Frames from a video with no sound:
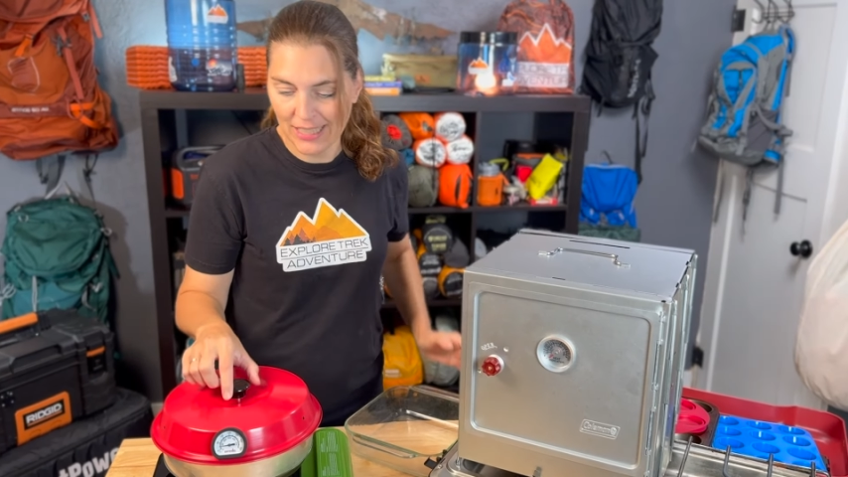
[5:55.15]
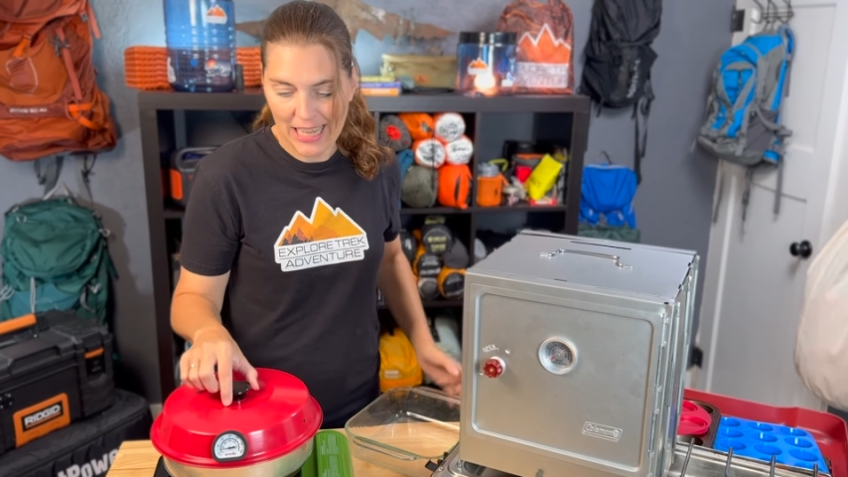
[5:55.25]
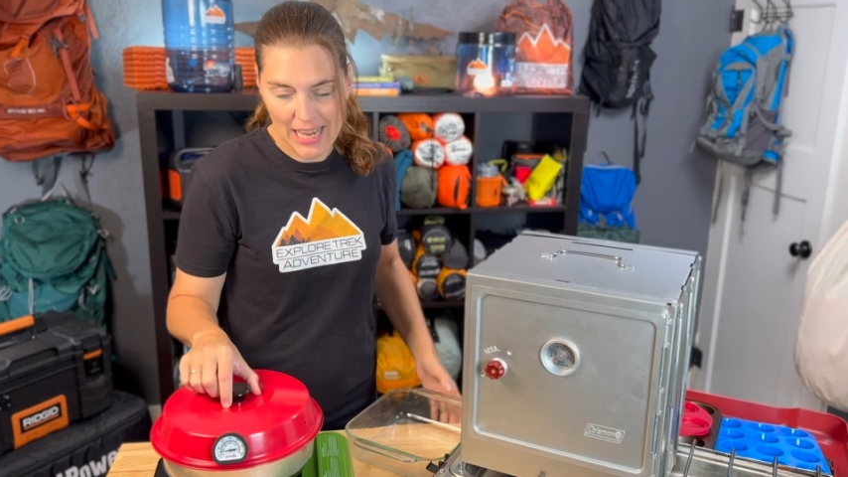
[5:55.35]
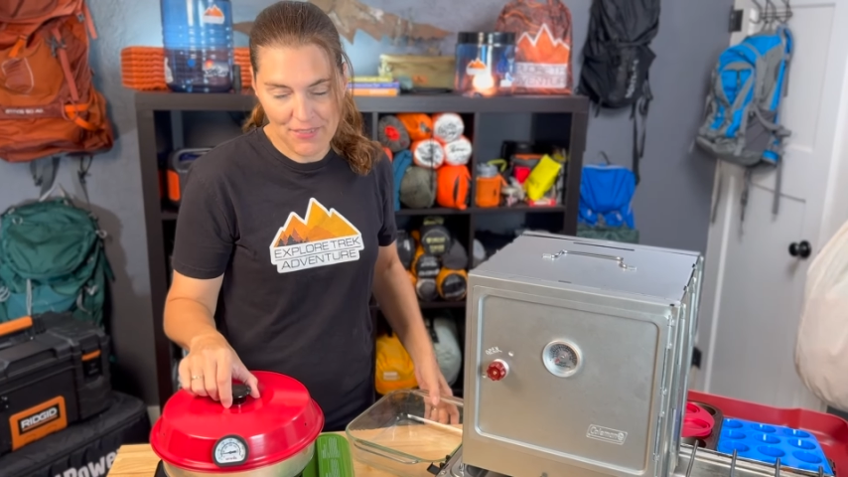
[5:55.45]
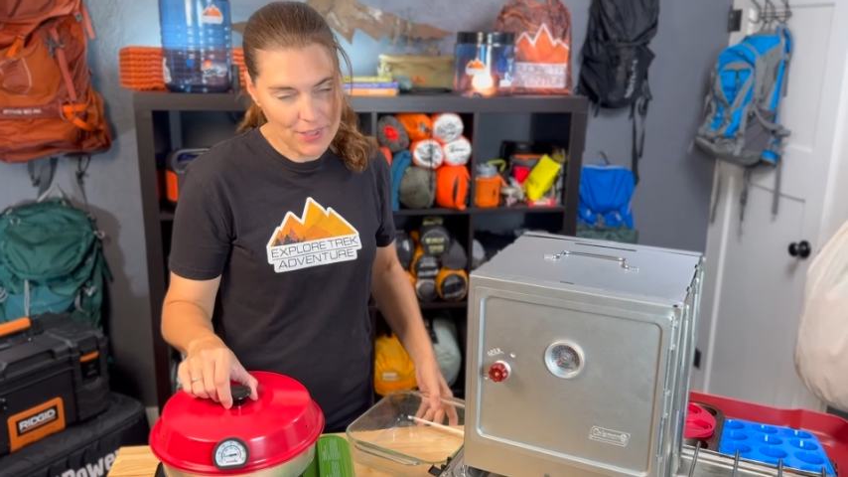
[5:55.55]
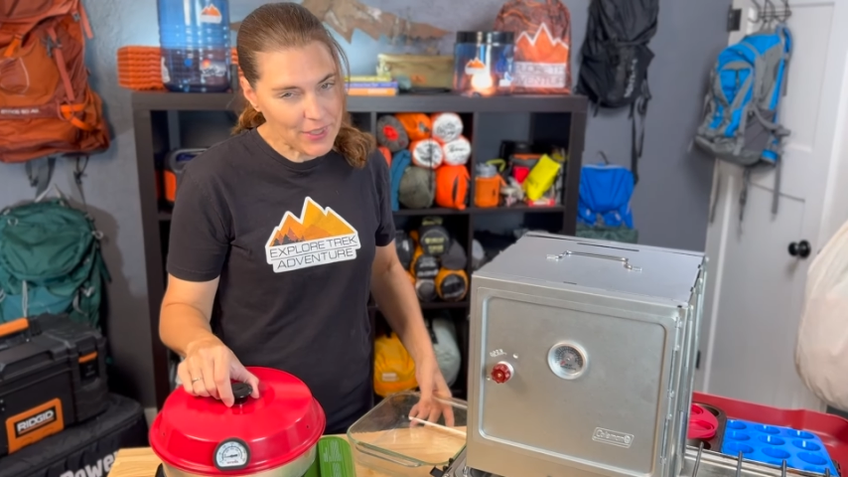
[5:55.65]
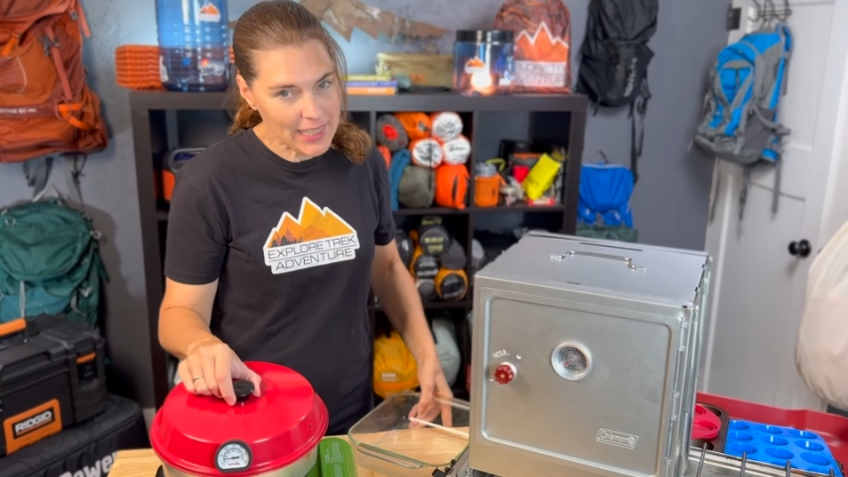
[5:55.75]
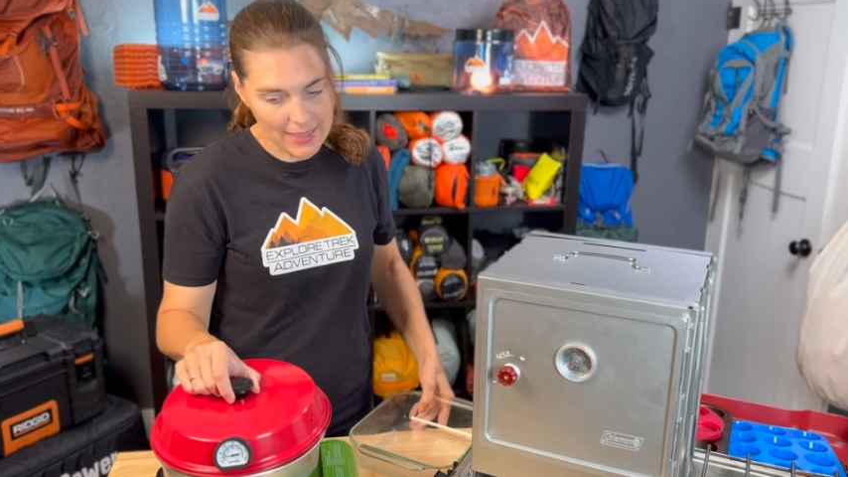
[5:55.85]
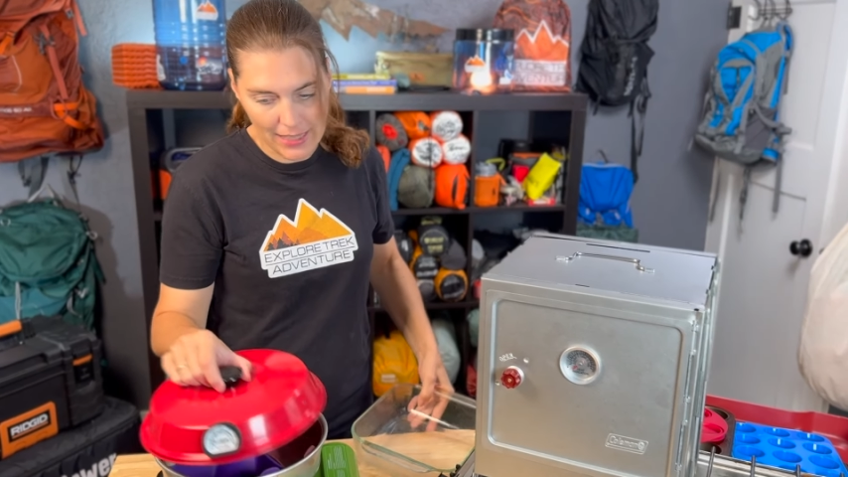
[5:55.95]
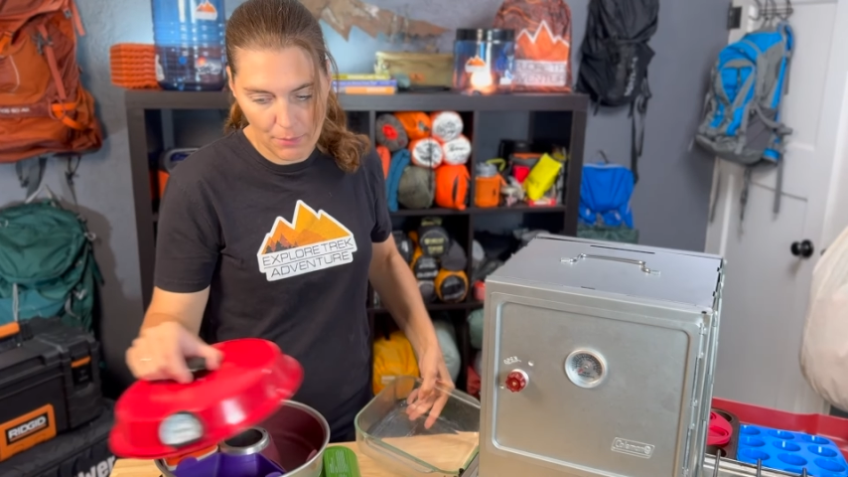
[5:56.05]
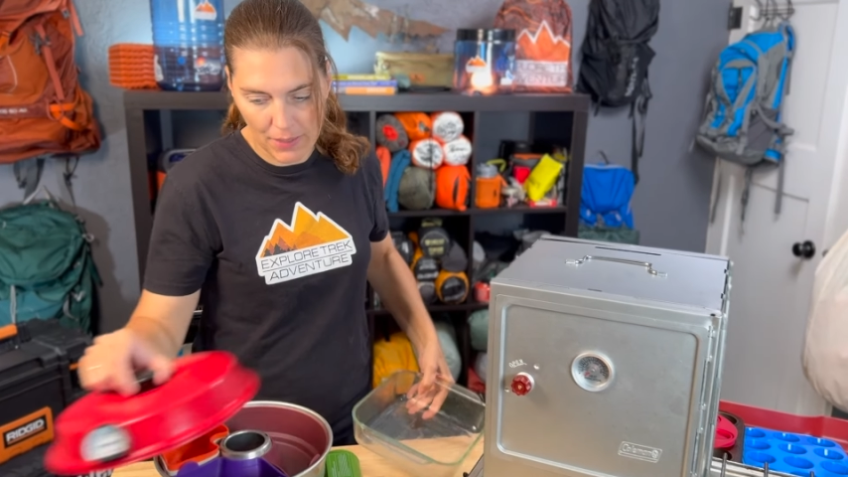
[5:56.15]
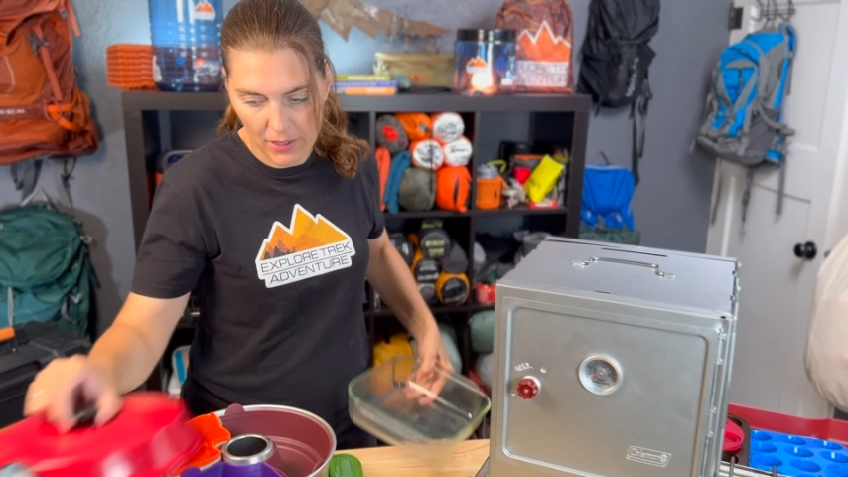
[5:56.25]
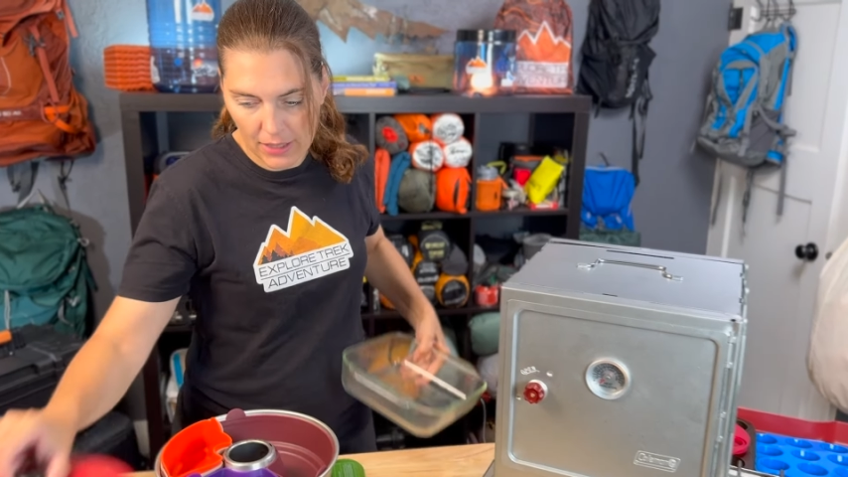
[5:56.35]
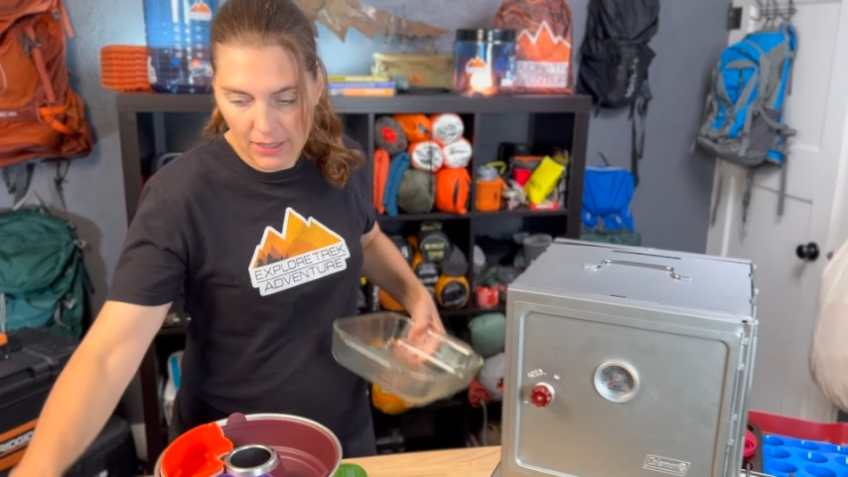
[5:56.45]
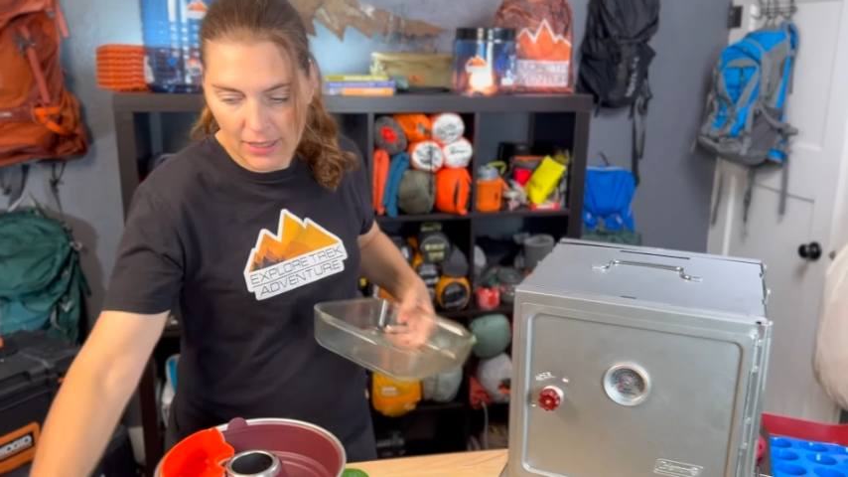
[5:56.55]
if you really think about
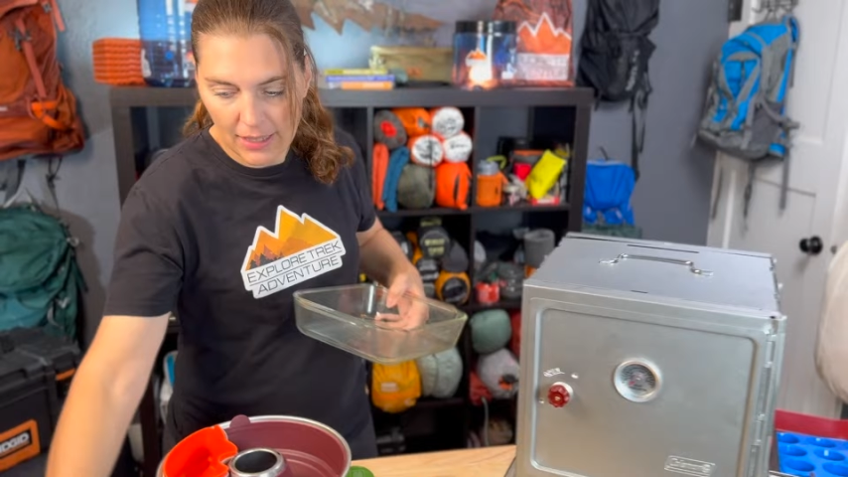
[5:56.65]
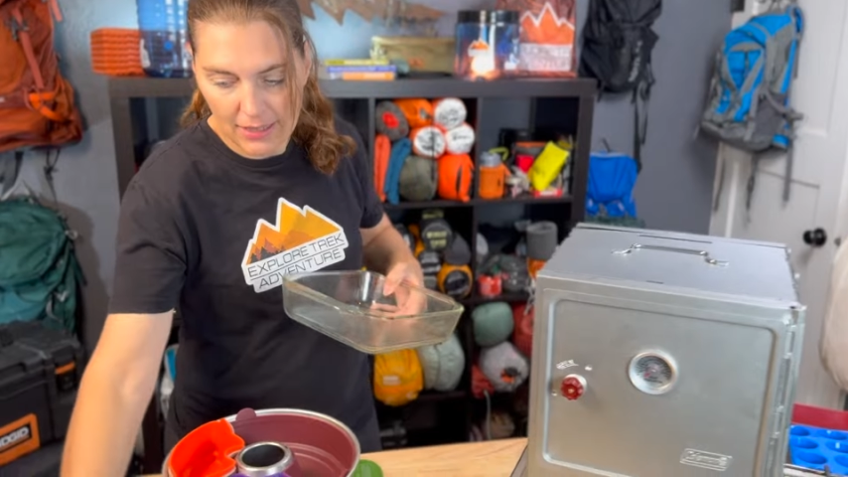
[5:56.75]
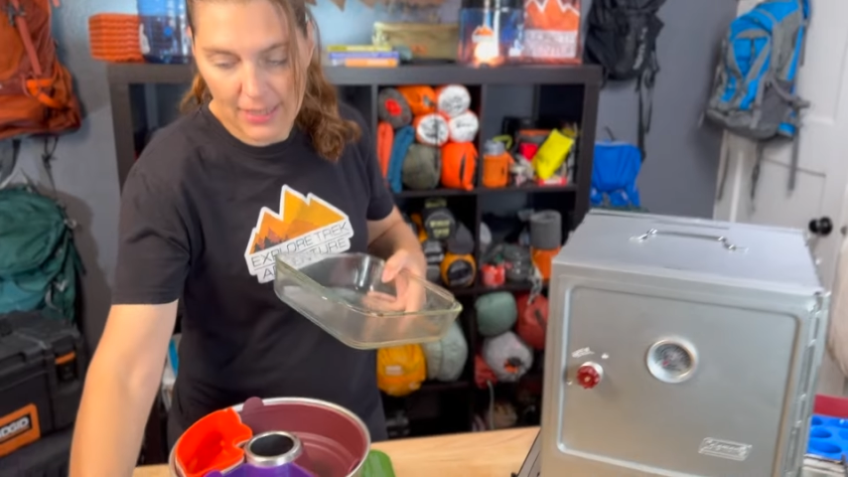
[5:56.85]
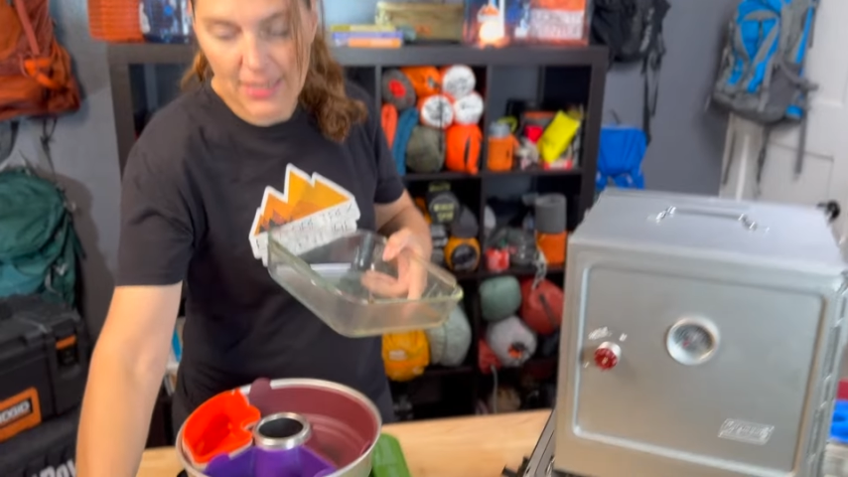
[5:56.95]
it, this